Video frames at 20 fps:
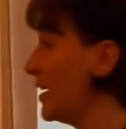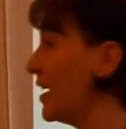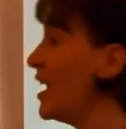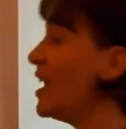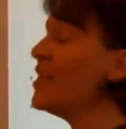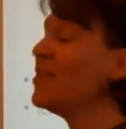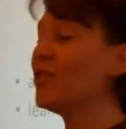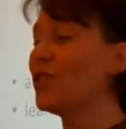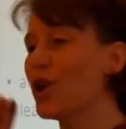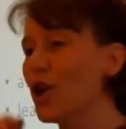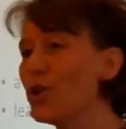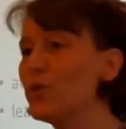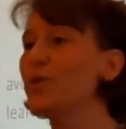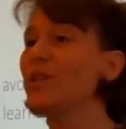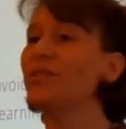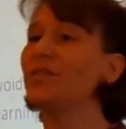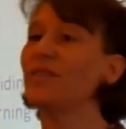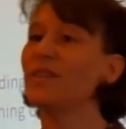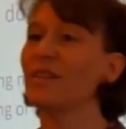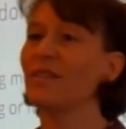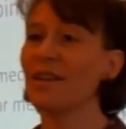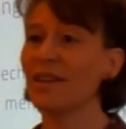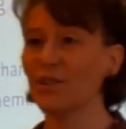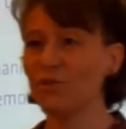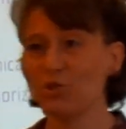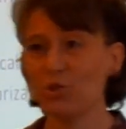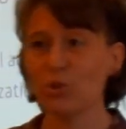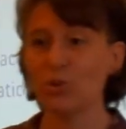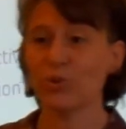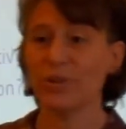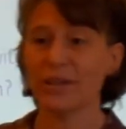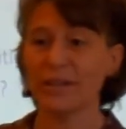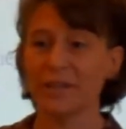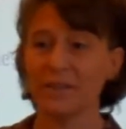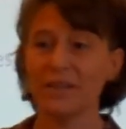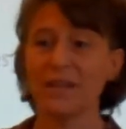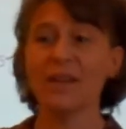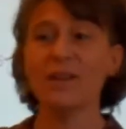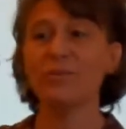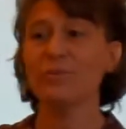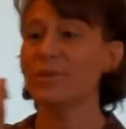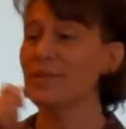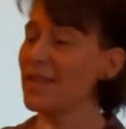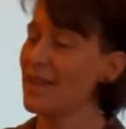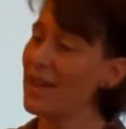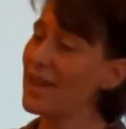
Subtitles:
it. The only thing I enjoyed was the